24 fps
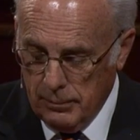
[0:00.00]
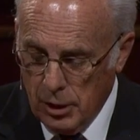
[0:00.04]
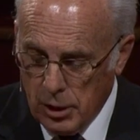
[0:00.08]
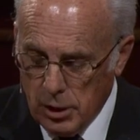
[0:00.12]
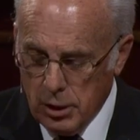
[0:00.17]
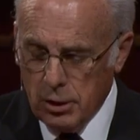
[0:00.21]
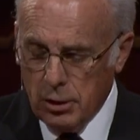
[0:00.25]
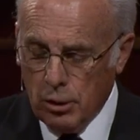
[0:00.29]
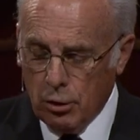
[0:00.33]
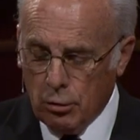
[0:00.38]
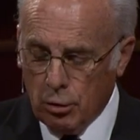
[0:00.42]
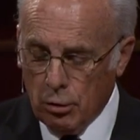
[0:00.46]

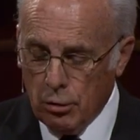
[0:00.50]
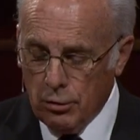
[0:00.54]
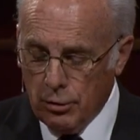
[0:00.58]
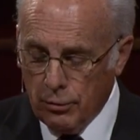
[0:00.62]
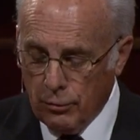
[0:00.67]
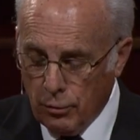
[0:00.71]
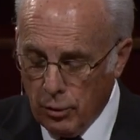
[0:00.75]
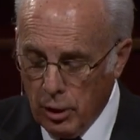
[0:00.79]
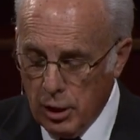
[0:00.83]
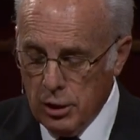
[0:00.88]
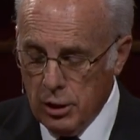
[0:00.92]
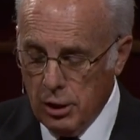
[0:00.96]
this is the truth
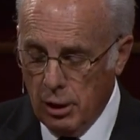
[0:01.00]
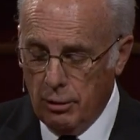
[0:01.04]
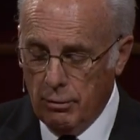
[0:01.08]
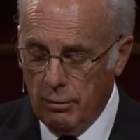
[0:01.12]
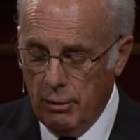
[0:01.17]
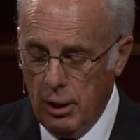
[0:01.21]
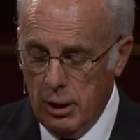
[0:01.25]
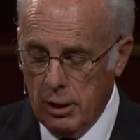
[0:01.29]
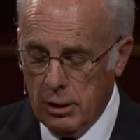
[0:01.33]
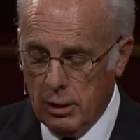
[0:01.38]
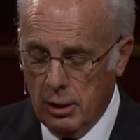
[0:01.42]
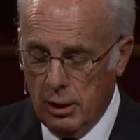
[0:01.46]
of
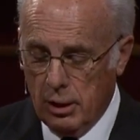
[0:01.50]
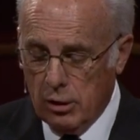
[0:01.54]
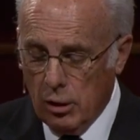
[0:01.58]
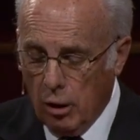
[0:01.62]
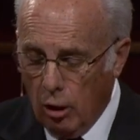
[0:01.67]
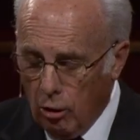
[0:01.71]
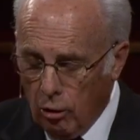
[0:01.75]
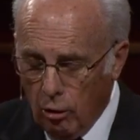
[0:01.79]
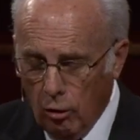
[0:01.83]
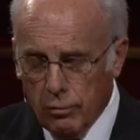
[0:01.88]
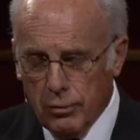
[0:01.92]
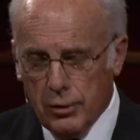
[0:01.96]
regeneration. It's
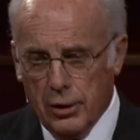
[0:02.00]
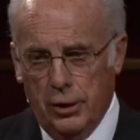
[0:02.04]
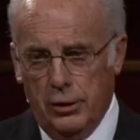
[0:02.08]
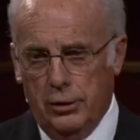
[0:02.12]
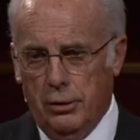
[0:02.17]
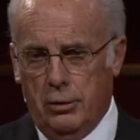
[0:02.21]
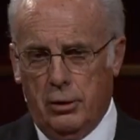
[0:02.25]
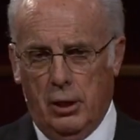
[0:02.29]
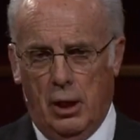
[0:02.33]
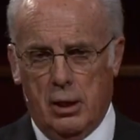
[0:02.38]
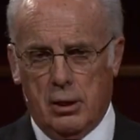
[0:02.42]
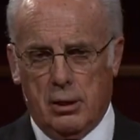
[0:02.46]
all over the
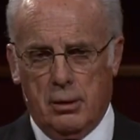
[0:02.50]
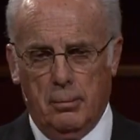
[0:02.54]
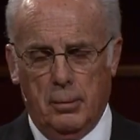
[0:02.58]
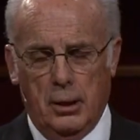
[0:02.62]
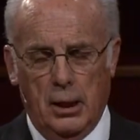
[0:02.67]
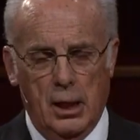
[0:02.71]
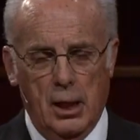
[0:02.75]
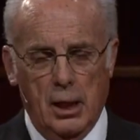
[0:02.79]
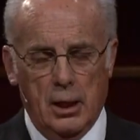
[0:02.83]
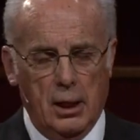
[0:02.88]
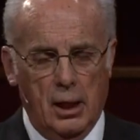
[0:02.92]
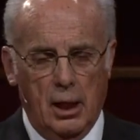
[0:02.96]
New
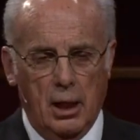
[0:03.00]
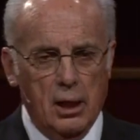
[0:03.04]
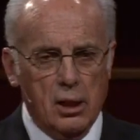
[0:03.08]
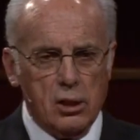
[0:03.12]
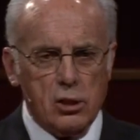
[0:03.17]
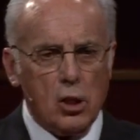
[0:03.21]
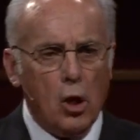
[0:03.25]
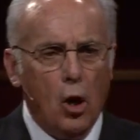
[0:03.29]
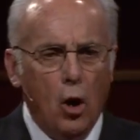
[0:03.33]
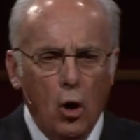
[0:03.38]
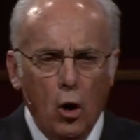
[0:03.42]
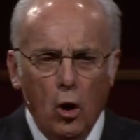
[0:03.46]
Testament. it, it
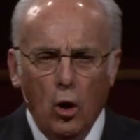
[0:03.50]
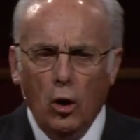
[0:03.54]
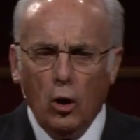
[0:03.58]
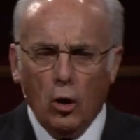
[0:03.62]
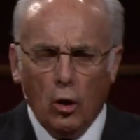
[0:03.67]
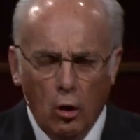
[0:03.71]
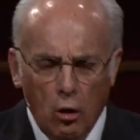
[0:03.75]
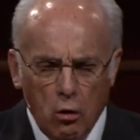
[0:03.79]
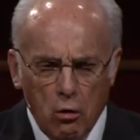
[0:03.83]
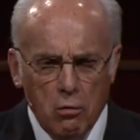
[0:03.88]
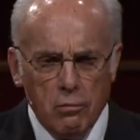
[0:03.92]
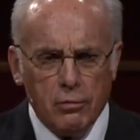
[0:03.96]
is
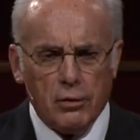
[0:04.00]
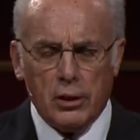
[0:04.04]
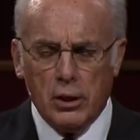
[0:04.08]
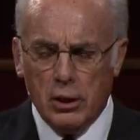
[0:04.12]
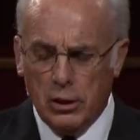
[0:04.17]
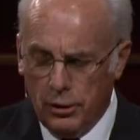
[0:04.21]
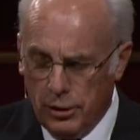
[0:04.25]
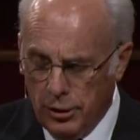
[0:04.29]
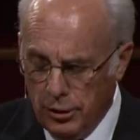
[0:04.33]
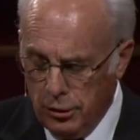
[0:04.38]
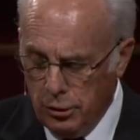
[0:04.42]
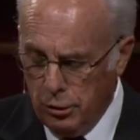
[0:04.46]
all
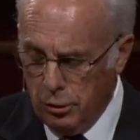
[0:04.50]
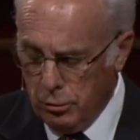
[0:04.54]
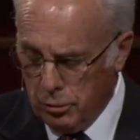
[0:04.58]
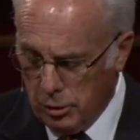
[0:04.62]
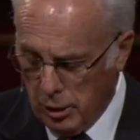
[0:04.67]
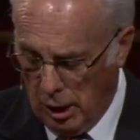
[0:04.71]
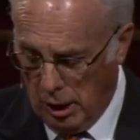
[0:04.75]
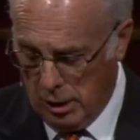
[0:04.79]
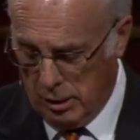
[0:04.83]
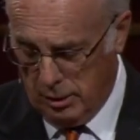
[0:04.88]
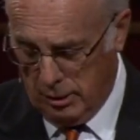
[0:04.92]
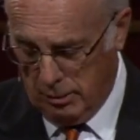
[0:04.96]
over the New
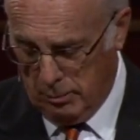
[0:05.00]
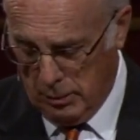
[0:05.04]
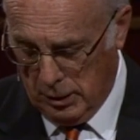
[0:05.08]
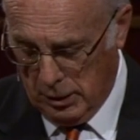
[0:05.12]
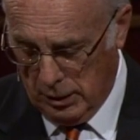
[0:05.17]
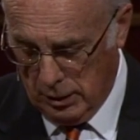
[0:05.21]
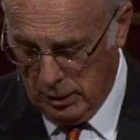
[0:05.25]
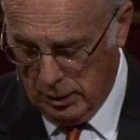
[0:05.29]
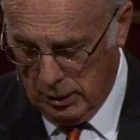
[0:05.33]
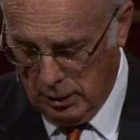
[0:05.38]
Testament.